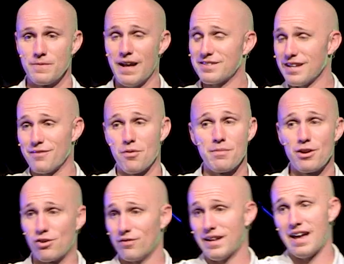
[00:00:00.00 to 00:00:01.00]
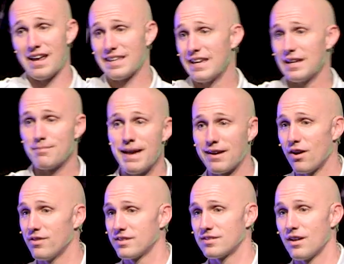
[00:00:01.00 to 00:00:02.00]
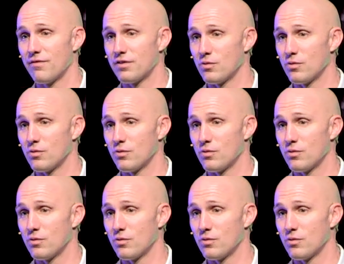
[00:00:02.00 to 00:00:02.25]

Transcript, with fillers: outside of a miracle of God. I can't get back all the stuff